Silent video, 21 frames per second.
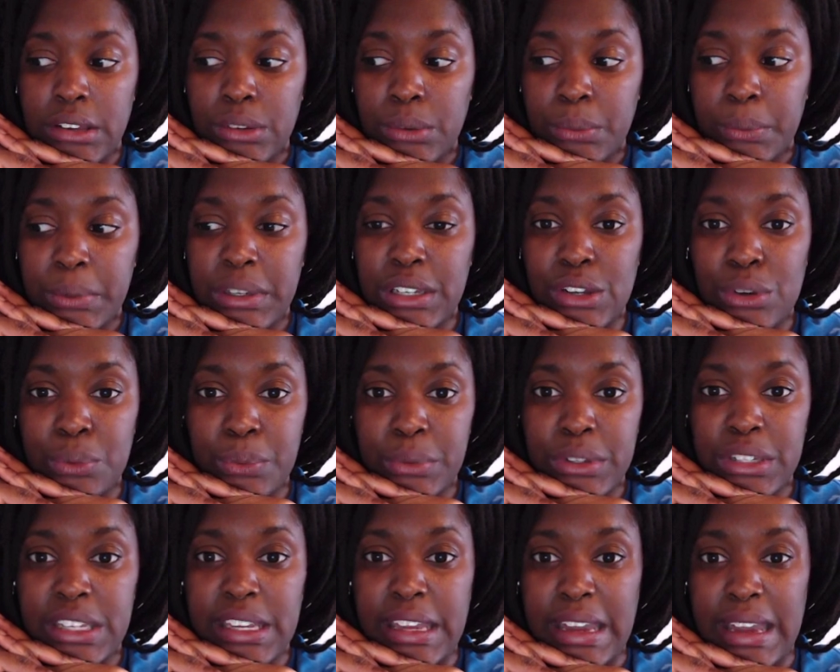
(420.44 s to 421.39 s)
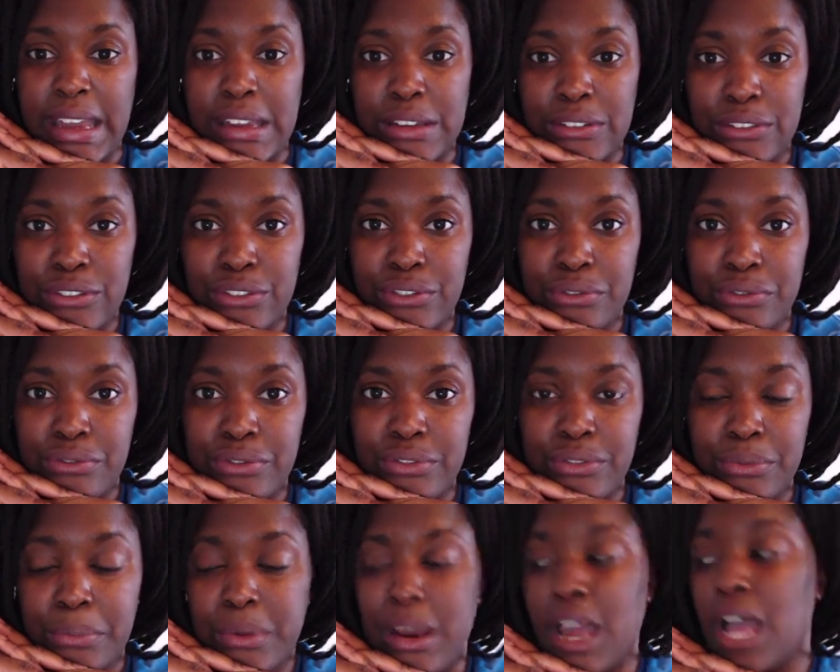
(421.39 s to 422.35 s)
we don't really have
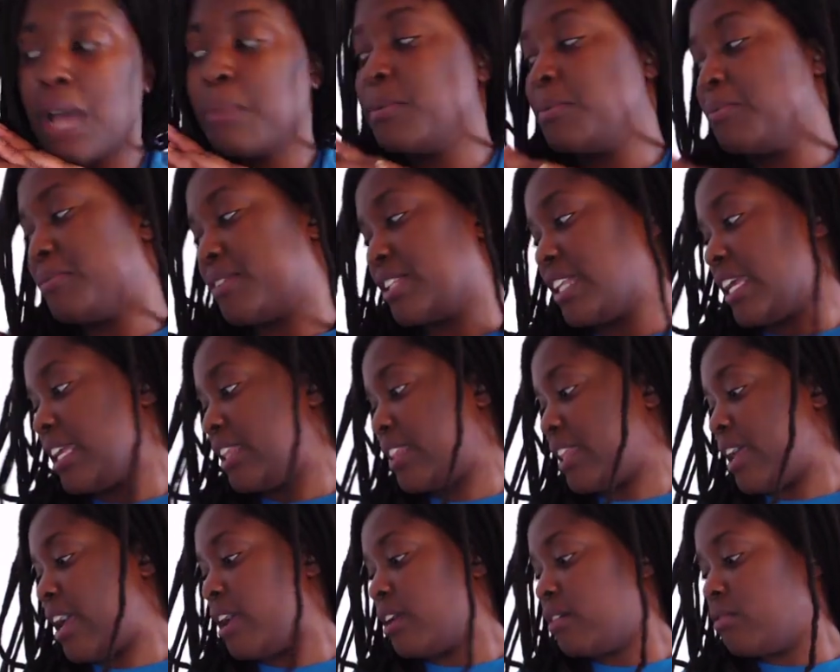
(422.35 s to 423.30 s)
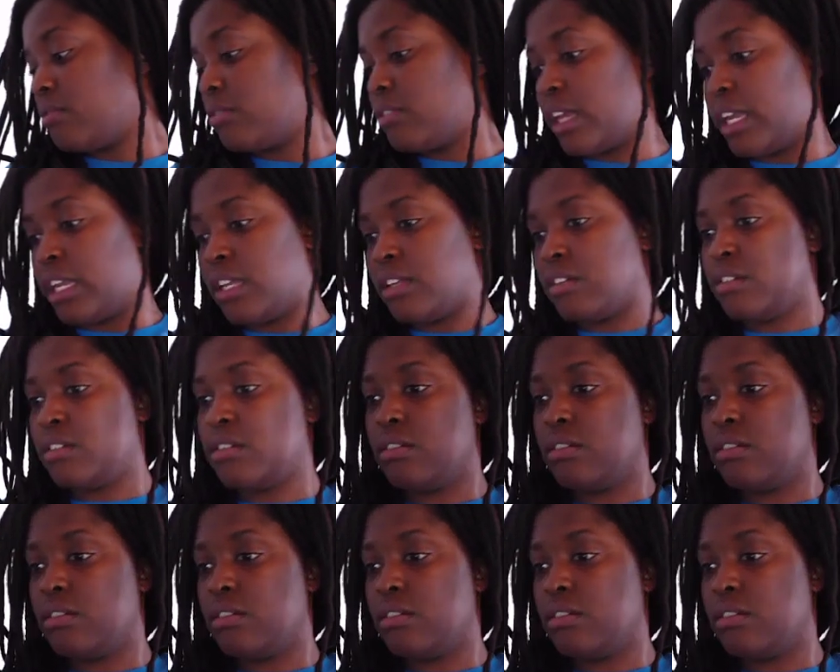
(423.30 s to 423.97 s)
problems like that. Like,